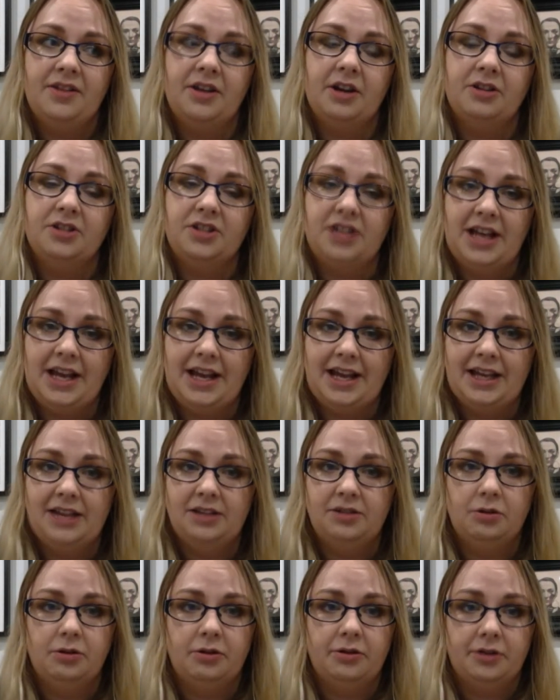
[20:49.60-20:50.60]

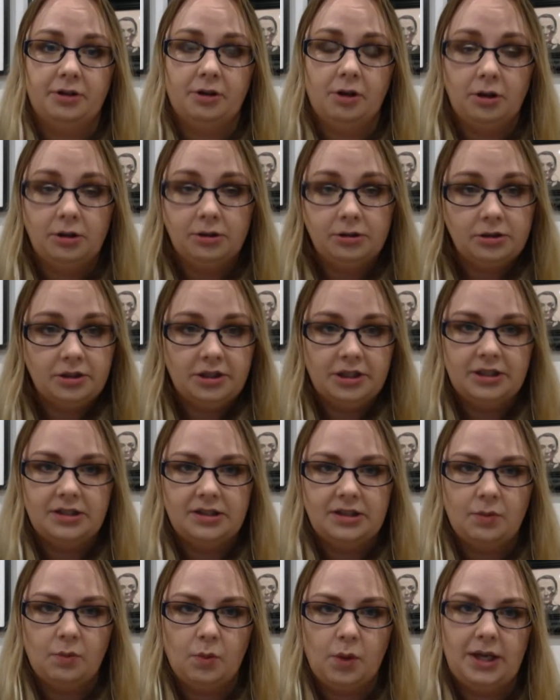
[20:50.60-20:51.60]
dead or they're altered in
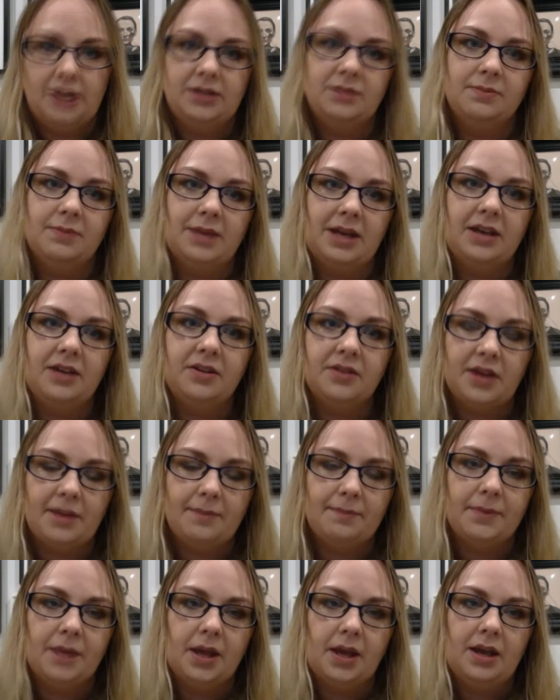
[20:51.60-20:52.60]
some way to make
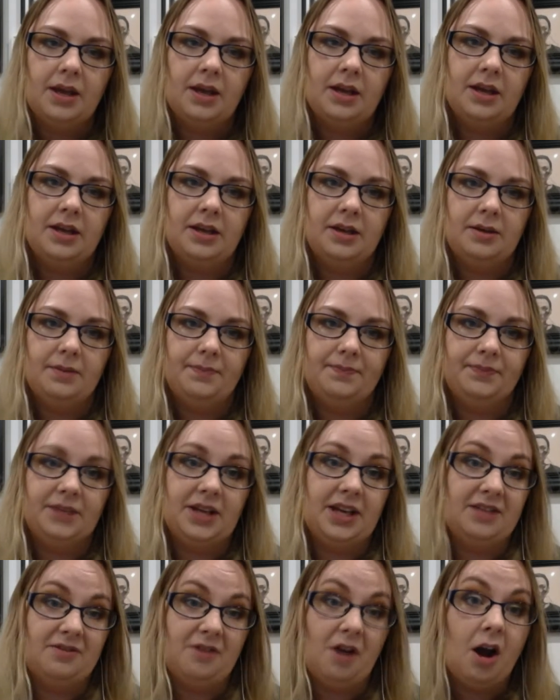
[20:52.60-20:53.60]
them kind
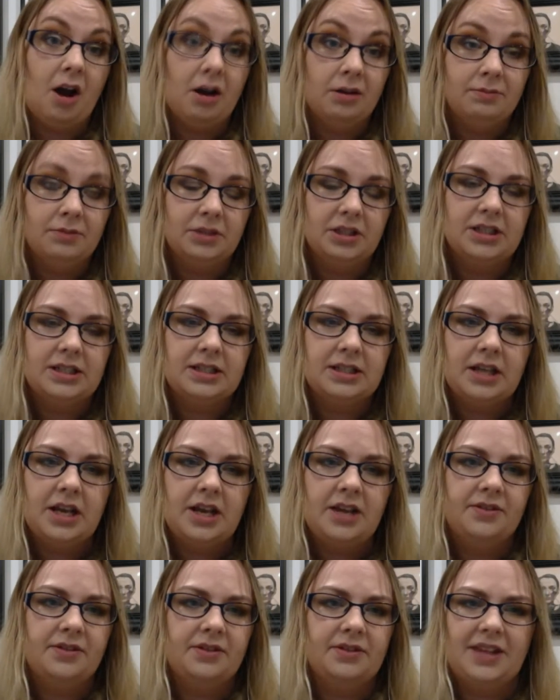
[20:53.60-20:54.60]
of harmless,
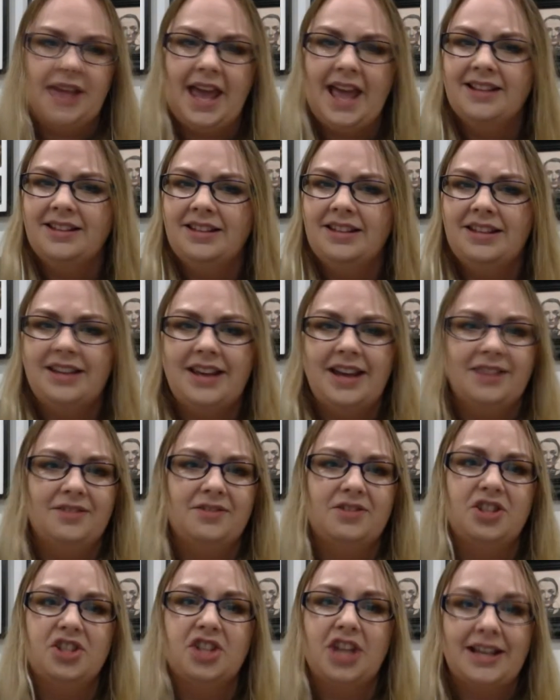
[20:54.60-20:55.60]
any kind of
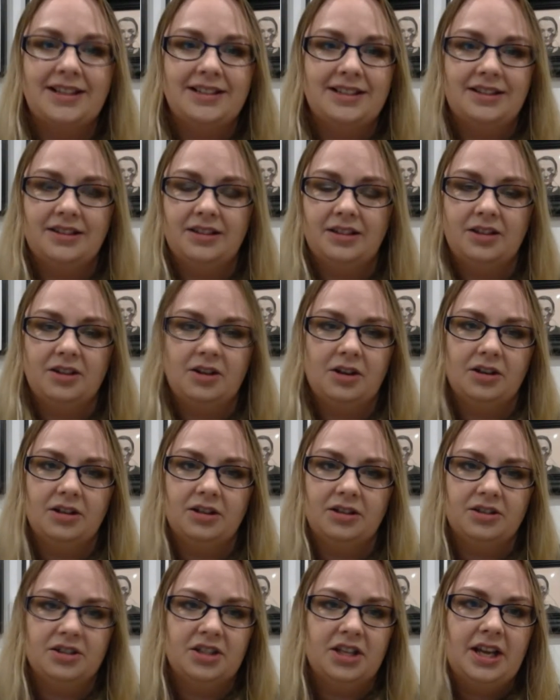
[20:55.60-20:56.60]
shedding that
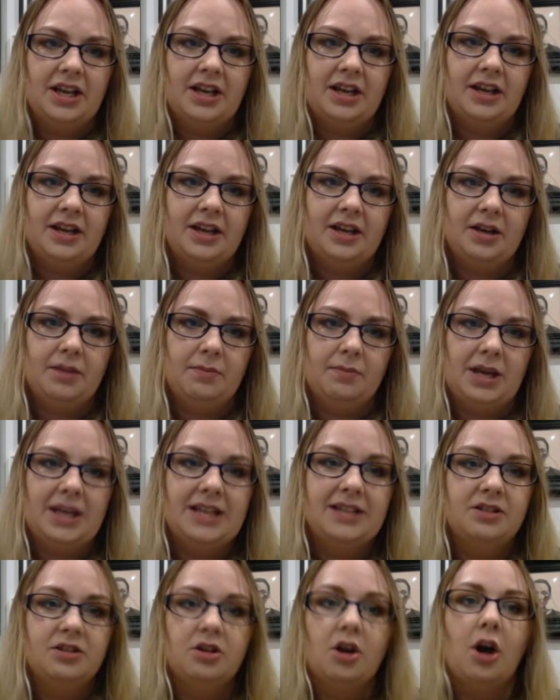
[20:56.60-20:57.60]
occurs
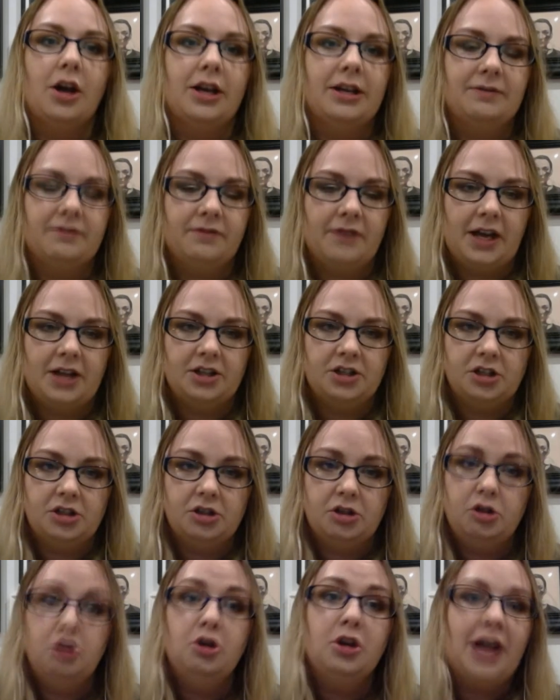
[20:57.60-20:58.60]
is not
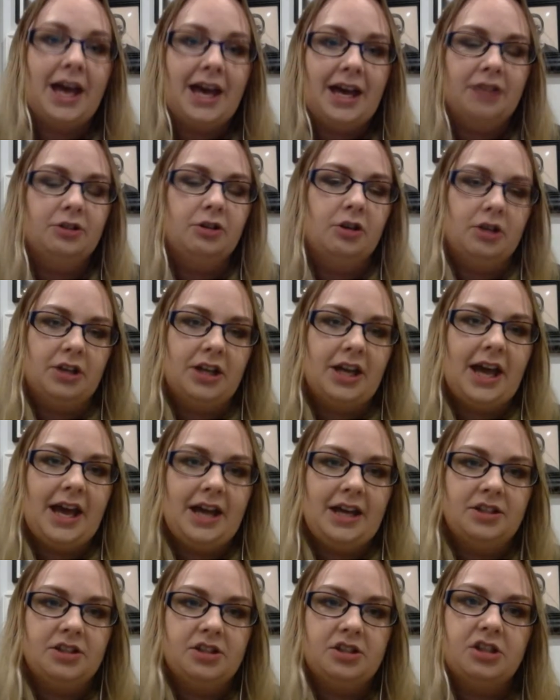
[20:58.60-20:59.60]
infectious. You cannot
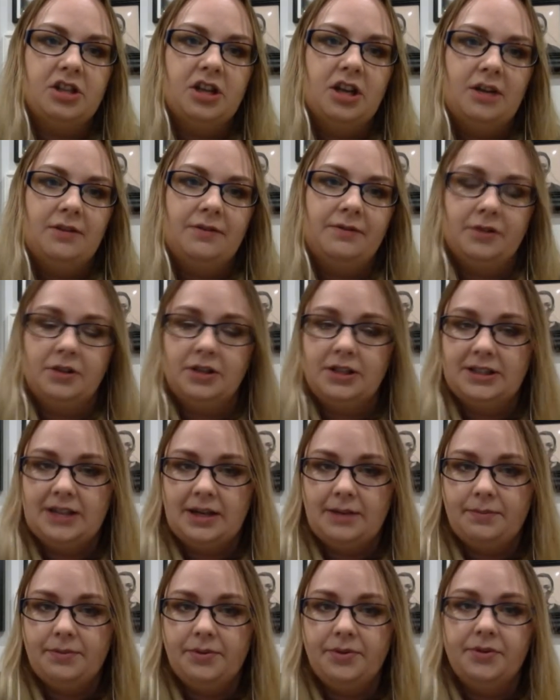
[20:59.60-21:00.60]
catch, for
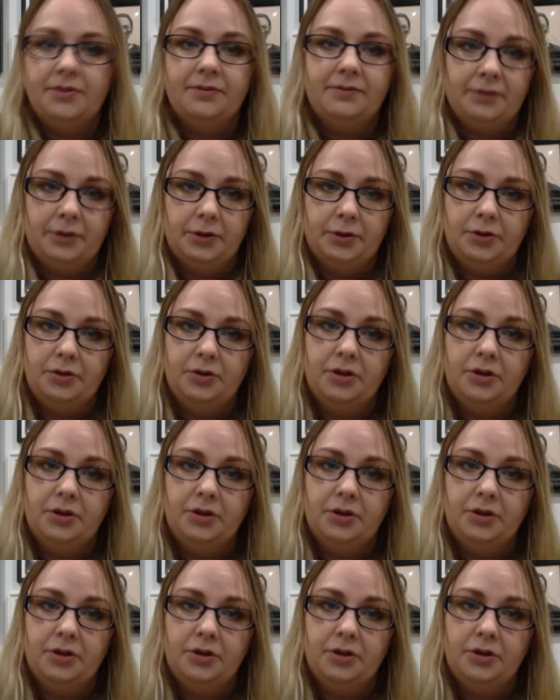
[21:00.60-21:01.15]
example, the flu